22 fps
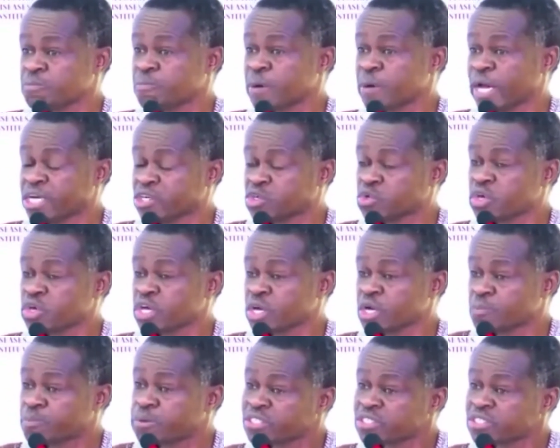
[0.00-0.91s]
And I
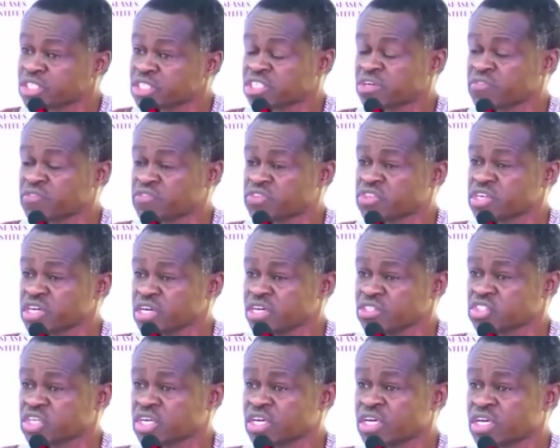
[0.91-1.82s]
want to
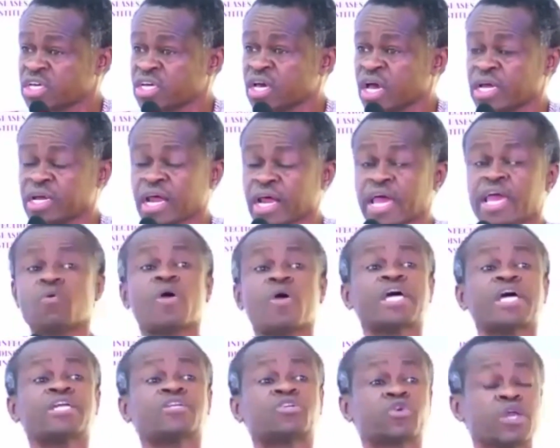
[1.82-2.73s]
imagine that the
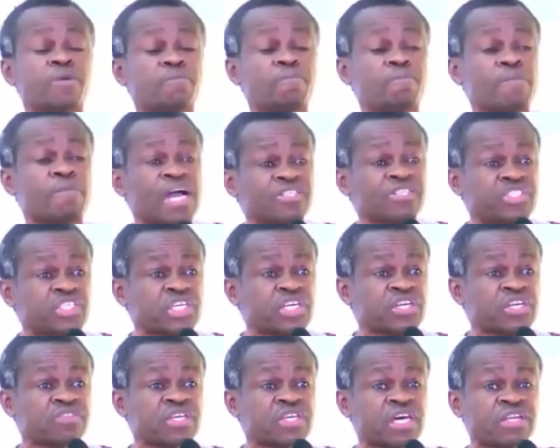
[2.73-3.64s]
proceedings of this
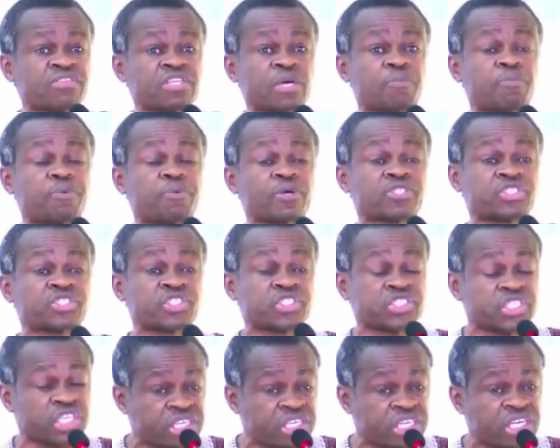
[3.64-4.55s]
conference
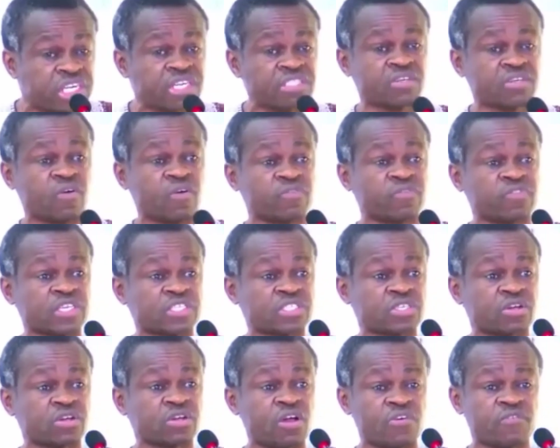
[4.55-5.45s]
will find its
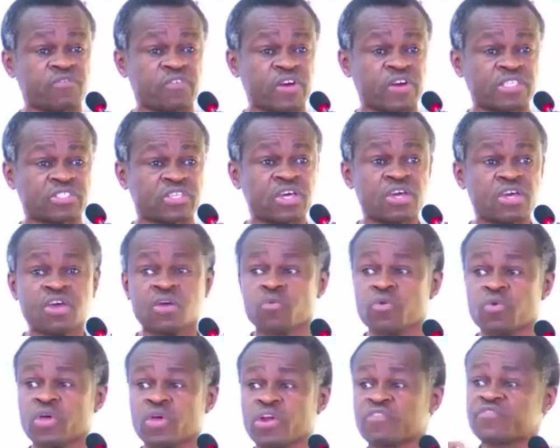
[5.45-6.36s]
way
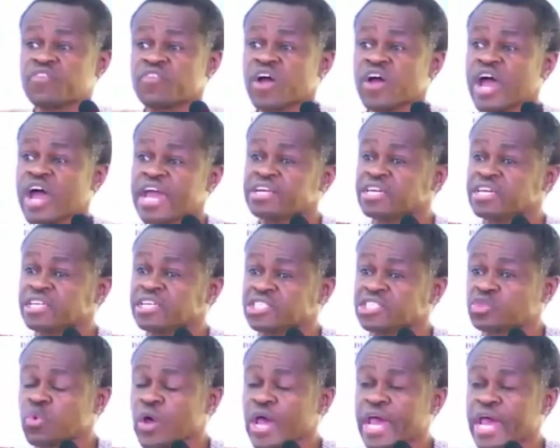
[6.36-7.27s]
on the
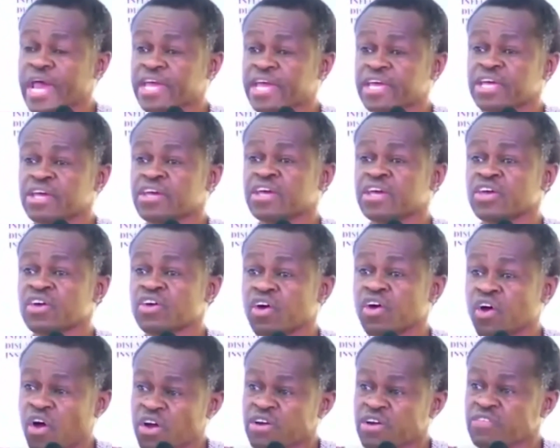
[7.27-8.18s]
desk of the
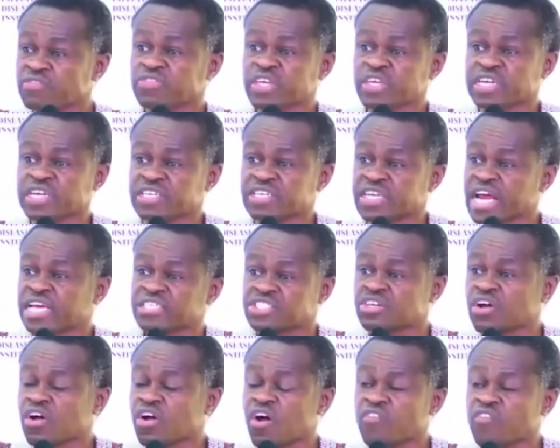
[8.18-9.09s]
president, not the
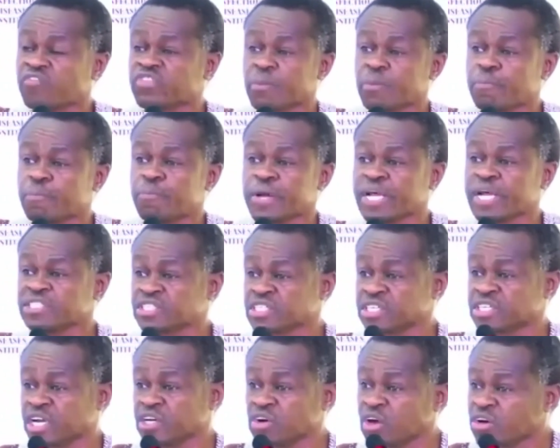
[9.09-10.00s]
executive summary,
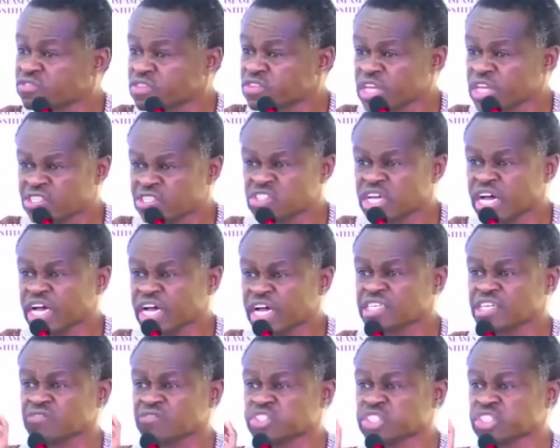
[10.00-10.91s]
because the
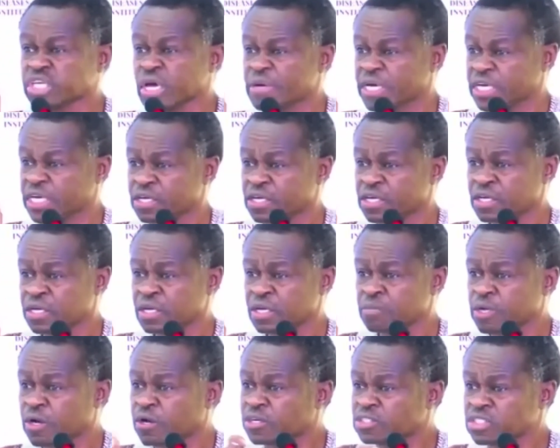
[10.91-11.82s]
executive summary
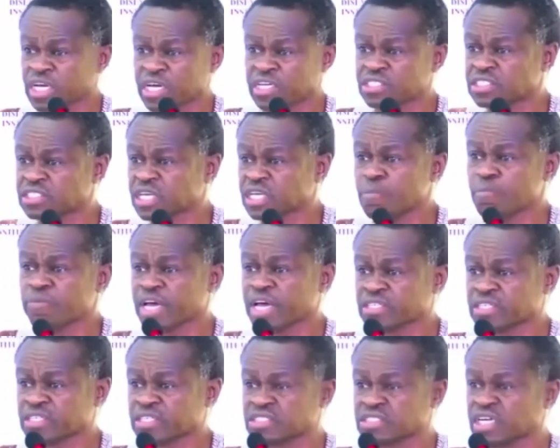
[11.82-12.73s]
sanitizes
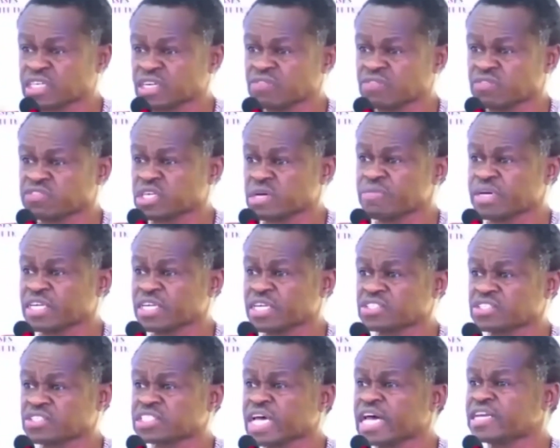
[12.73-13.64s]
things. Let the
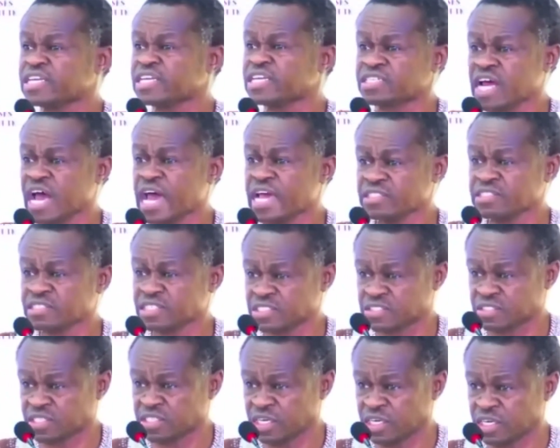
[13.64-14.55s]
president
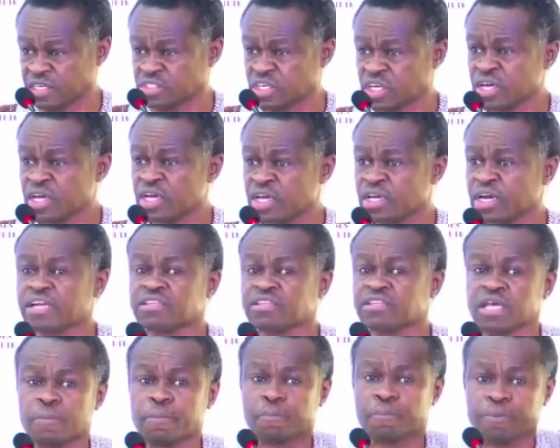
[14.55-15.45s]
read the
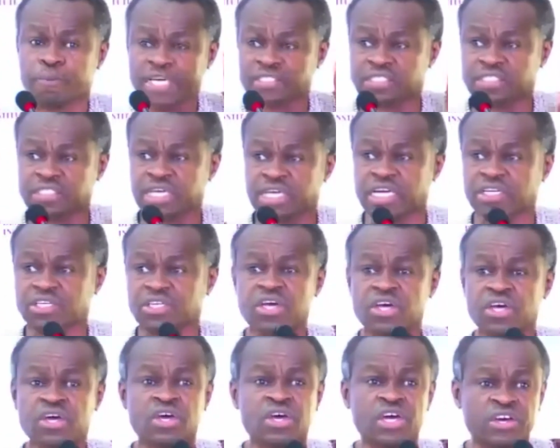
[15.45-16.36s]

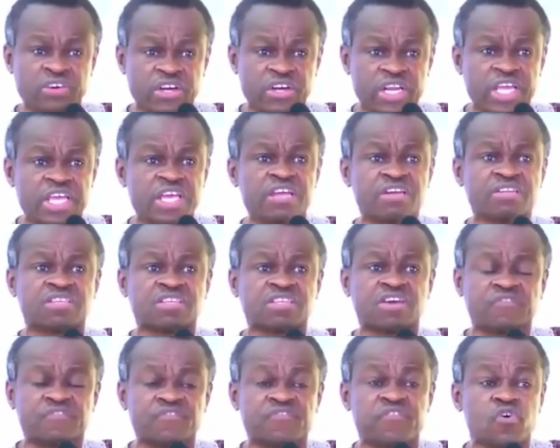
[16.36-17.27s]
full-blooded
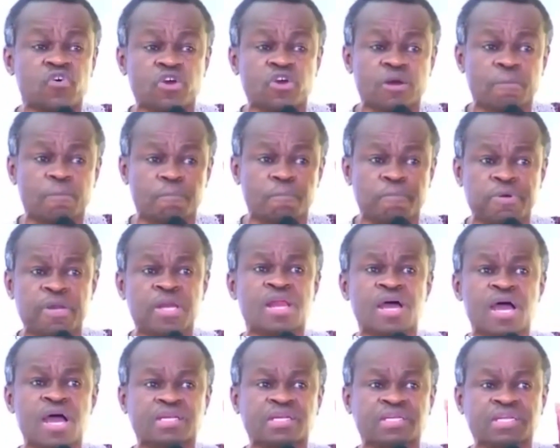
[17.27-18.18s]
deliberations of
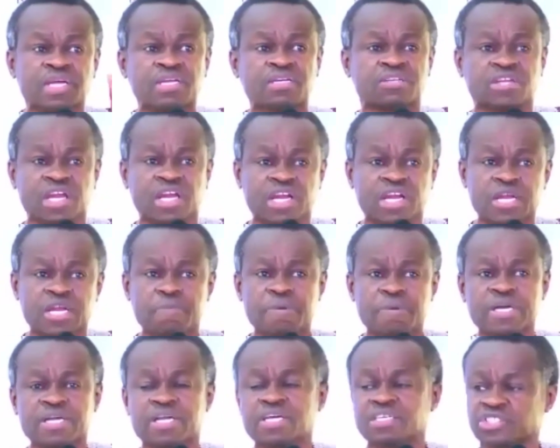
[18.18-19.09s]
this particular
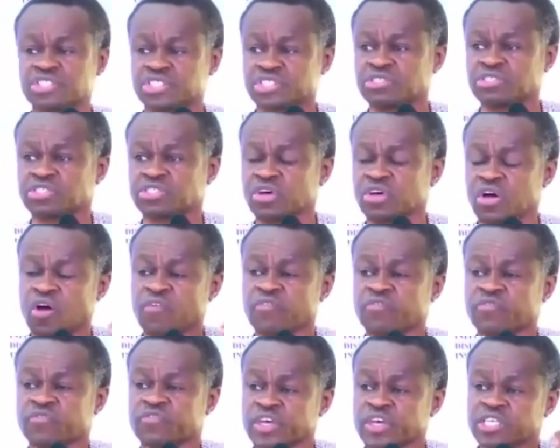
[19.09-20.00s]
engagement
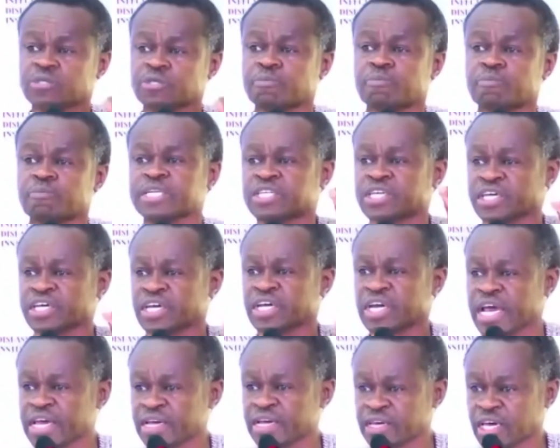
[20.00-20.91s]
so that he is
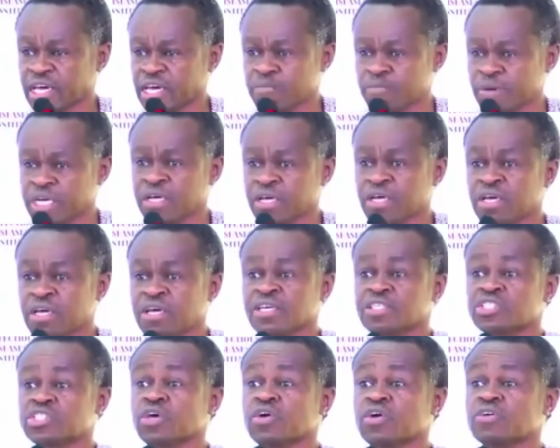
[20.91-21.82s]
capable of
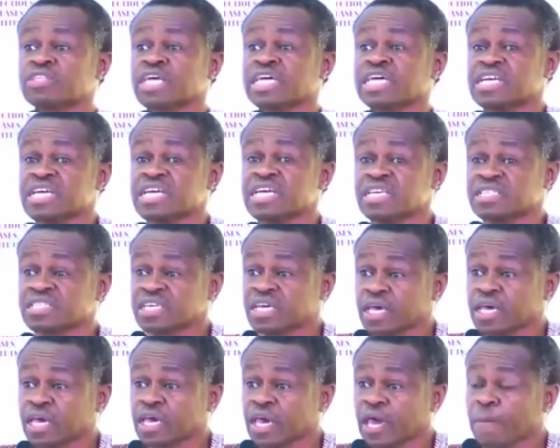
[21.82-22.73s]

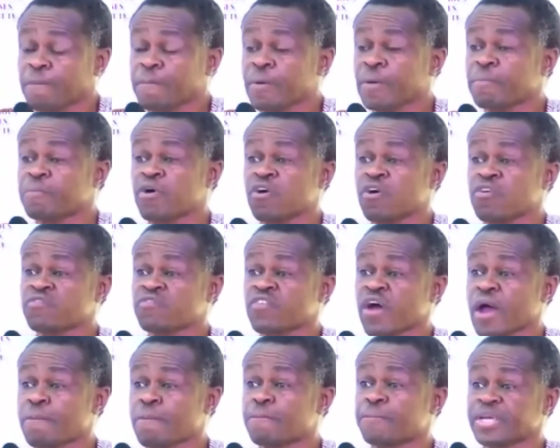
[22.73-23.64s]
appreciating that
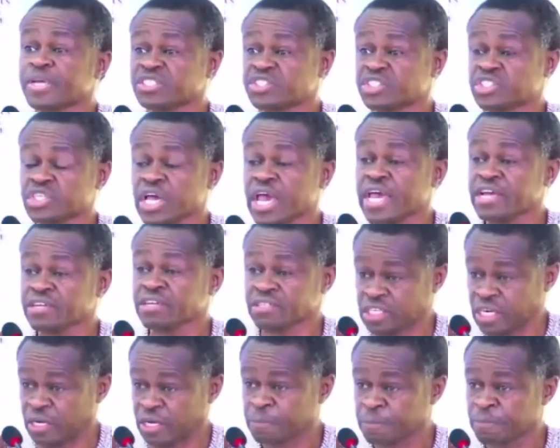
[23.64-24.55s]
these are the
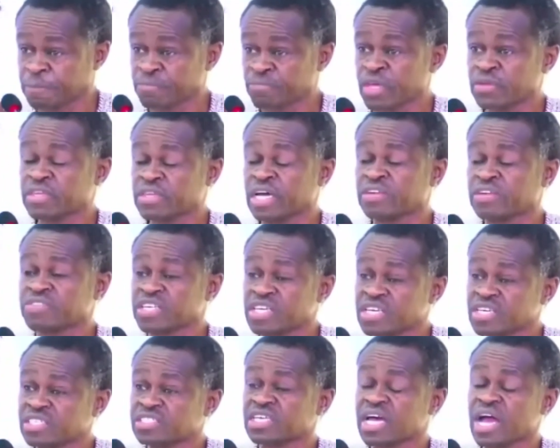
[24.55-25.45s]
areas,
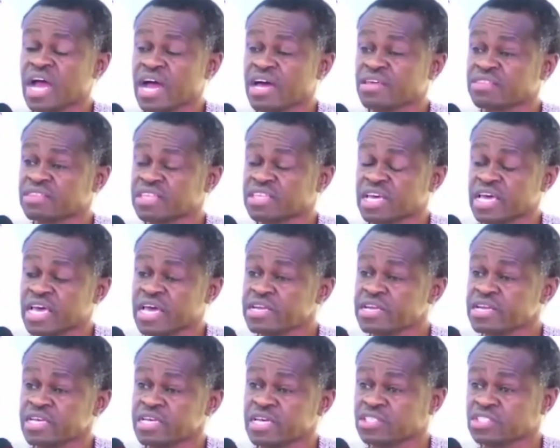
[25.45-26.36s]
because how can
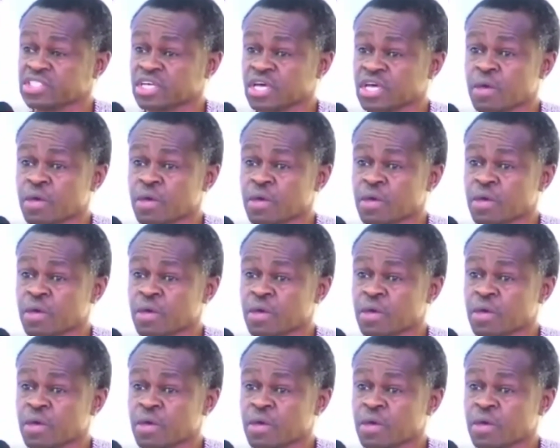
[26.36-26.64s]
it be